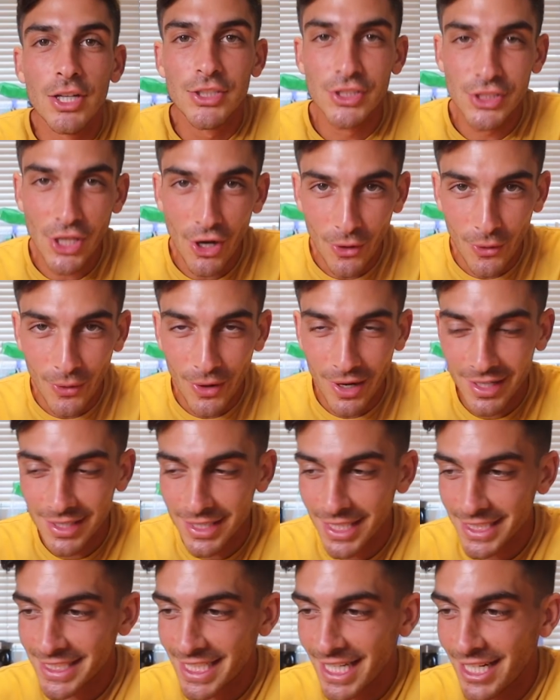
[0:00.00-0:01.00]
So,
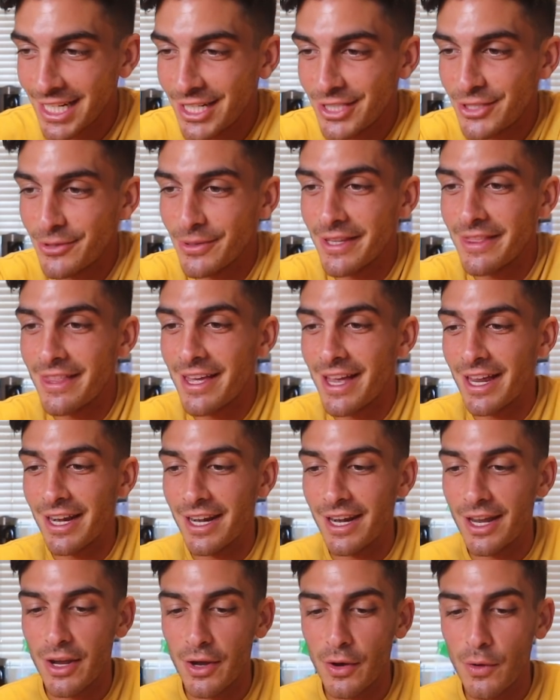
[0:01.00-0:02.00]
let's get into it
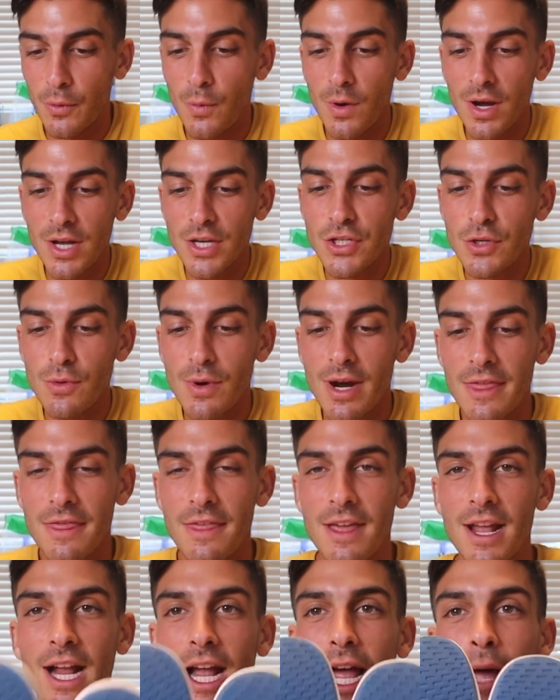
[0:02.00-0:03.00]
then. What do I
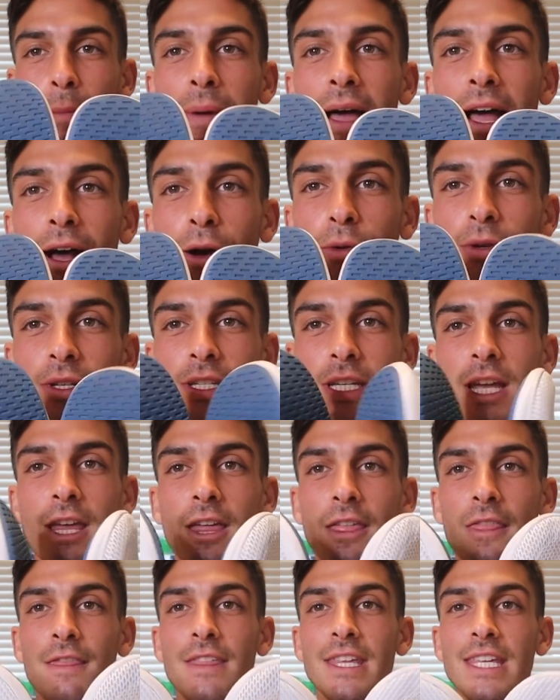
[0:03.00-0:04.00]
think about
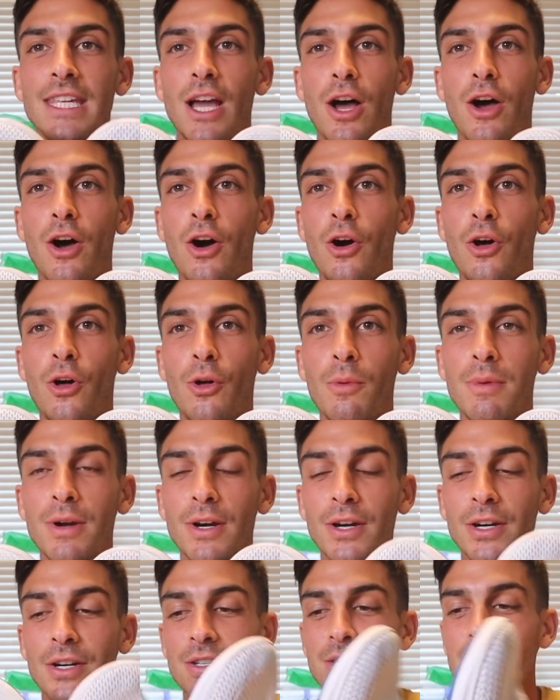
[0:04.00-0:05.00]
the
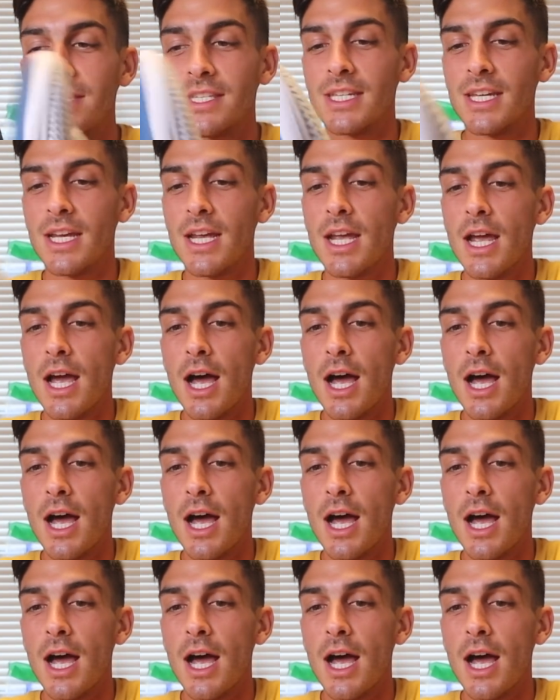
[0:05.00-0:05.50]
Allbirds?